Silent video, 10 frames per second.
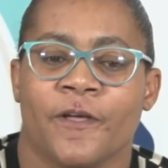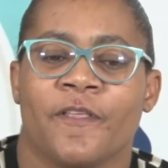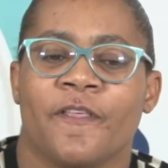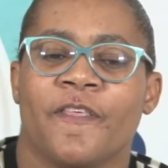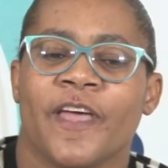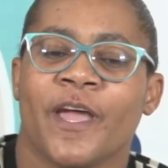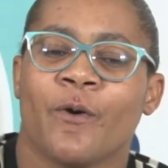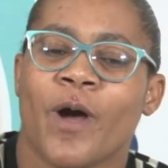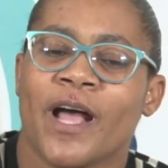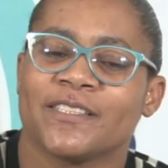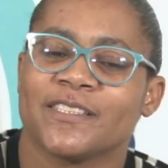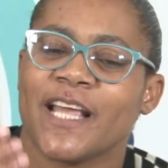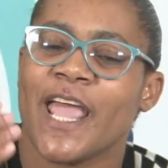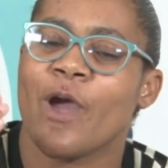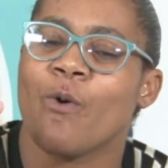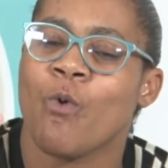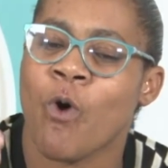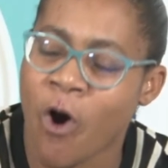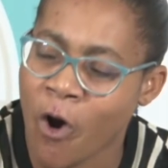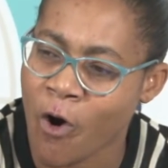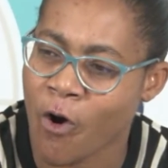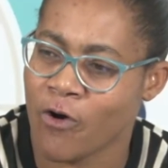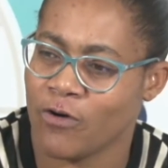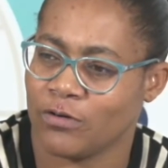there was a war